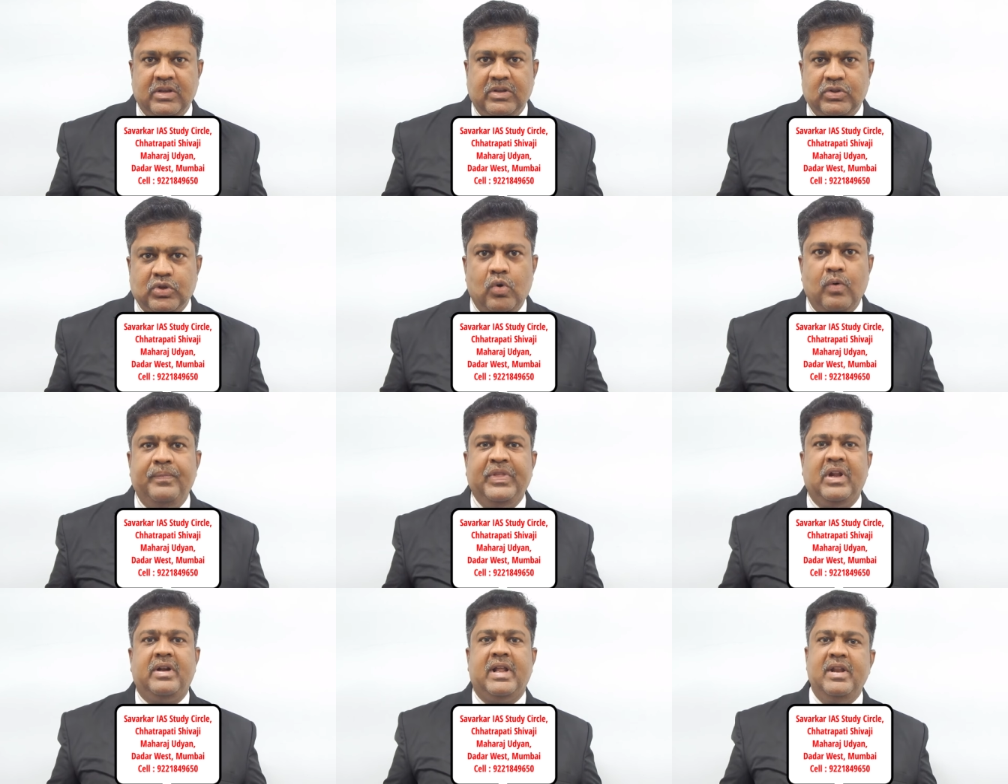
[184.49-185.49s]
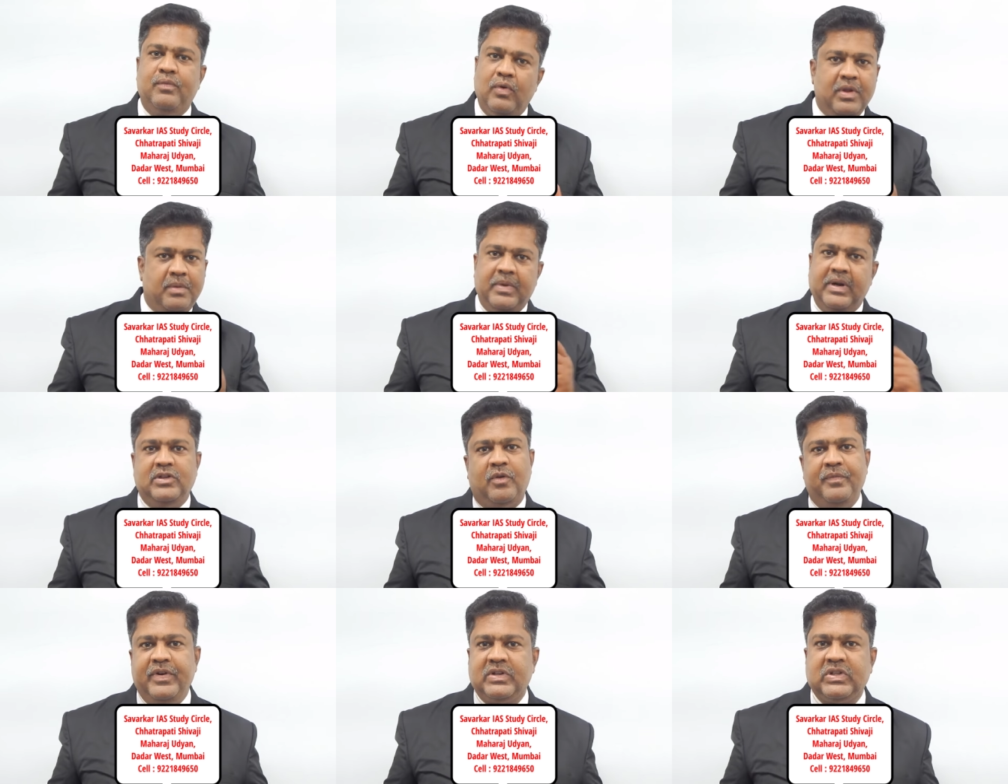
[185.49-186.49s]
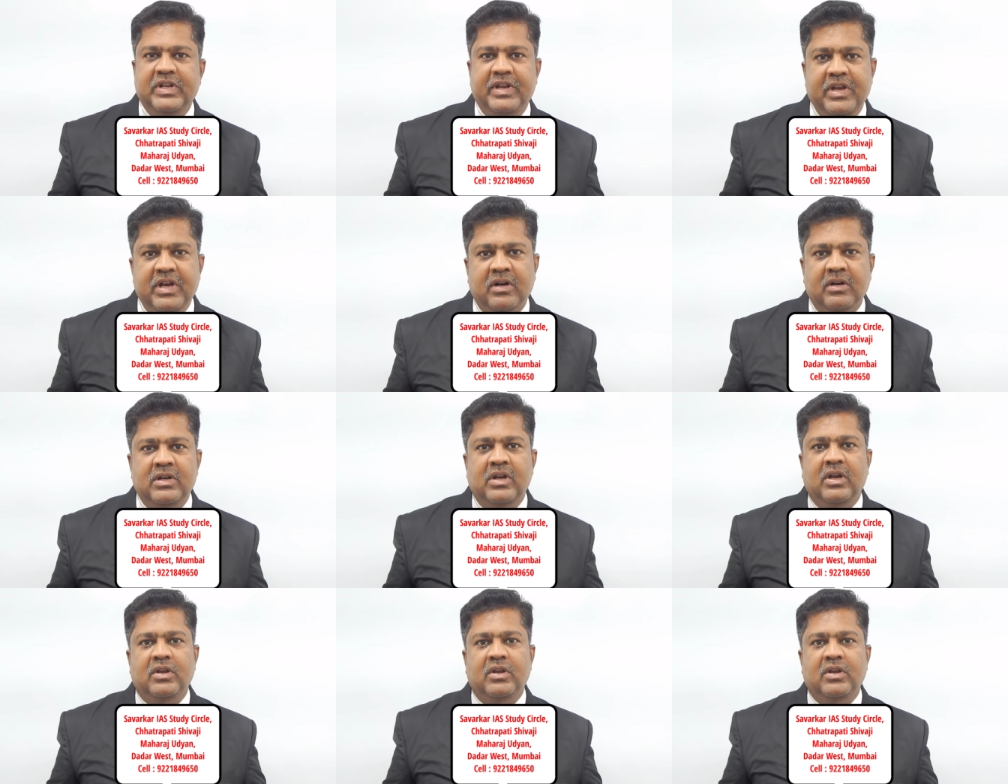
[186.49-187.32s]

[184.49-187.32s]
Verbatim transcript: So, telephone number is obviously here.